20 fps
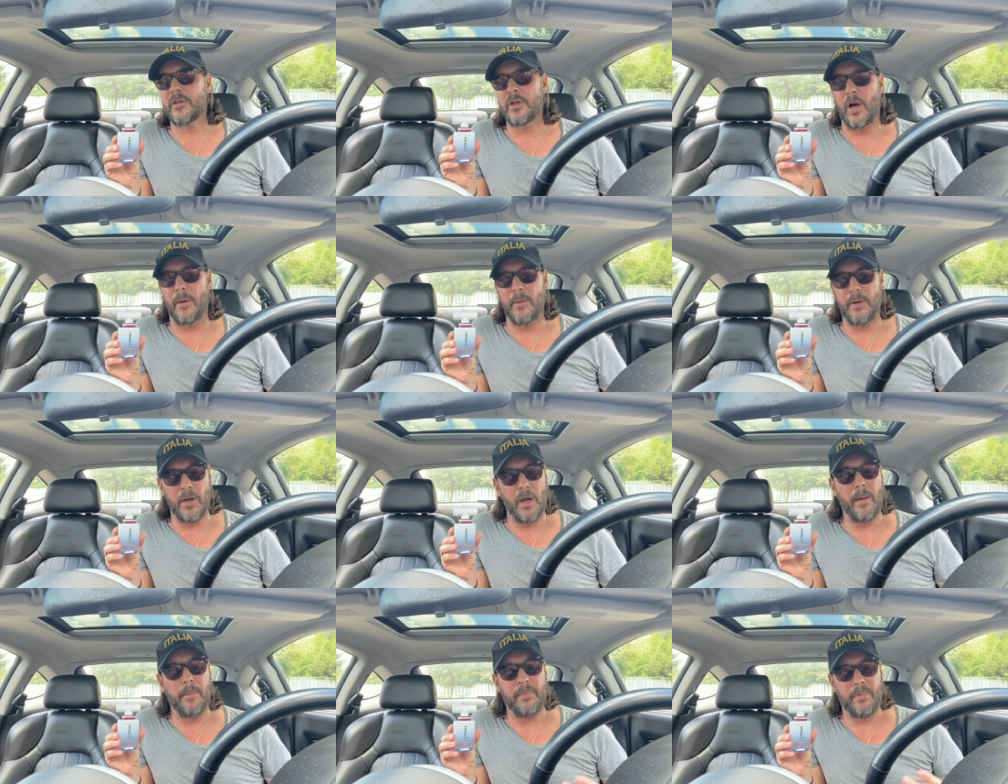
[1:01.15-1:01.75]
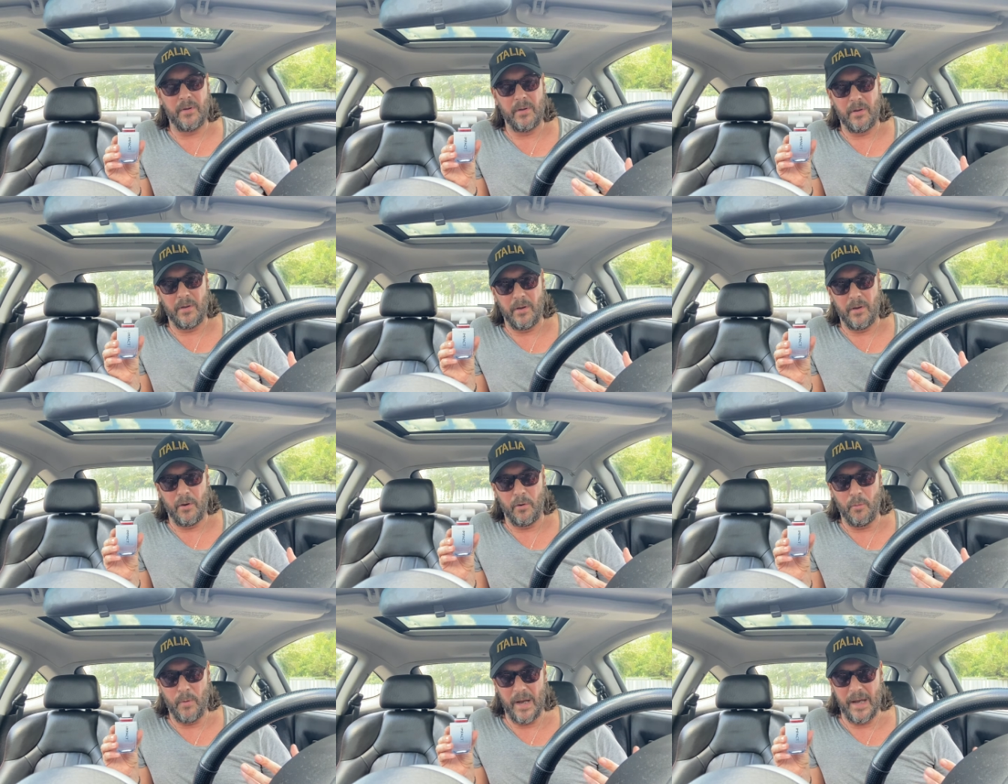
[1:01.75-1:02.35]
coming up
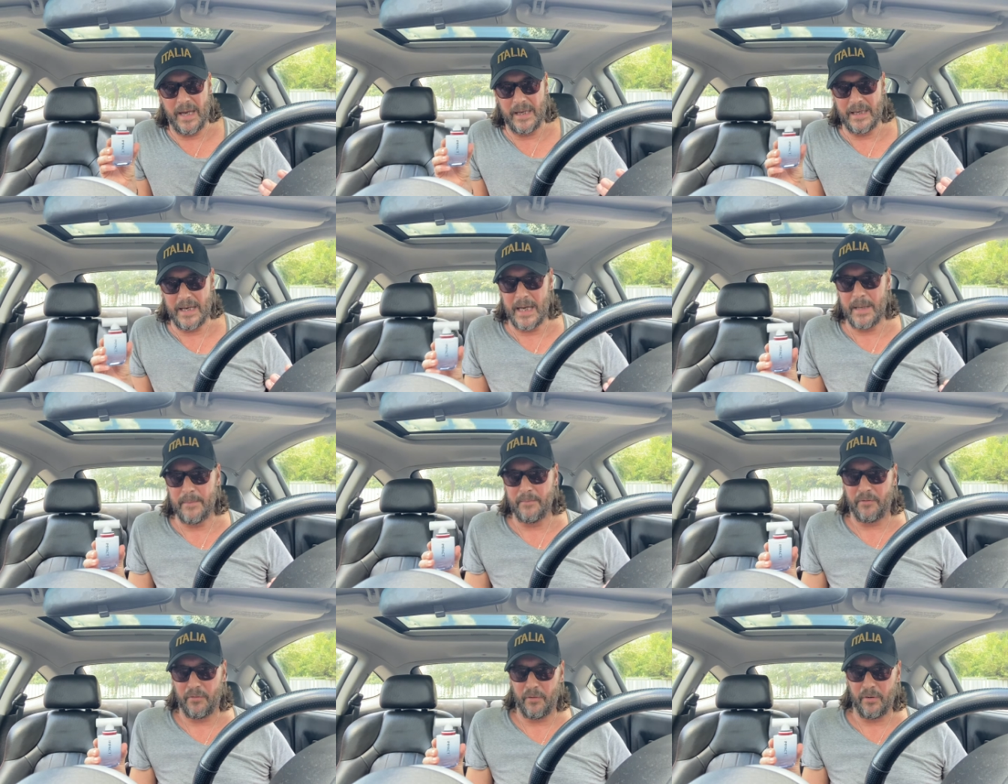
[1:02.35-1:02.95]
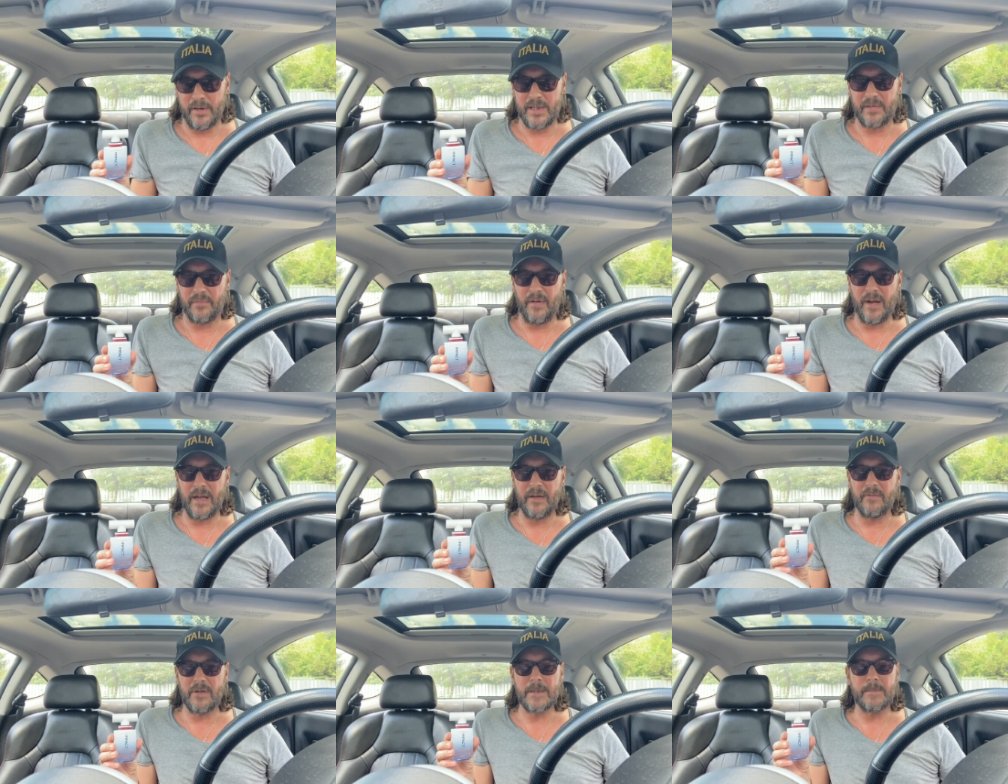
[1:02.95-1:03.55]
with a name for this
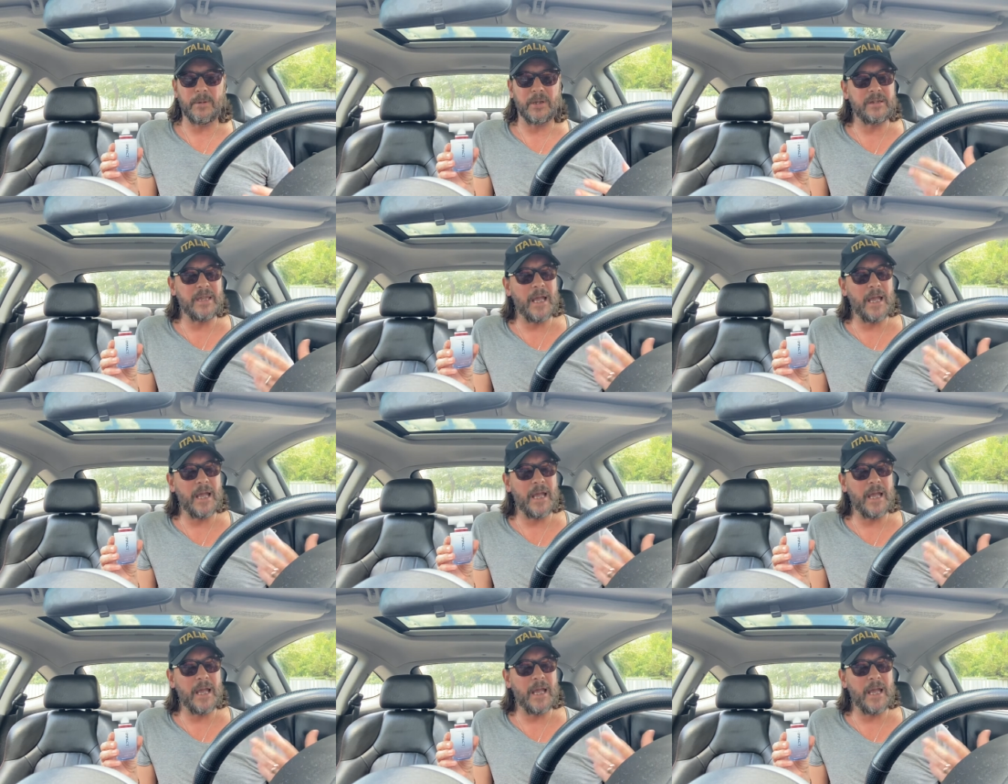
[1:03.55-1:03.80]
fragrance, but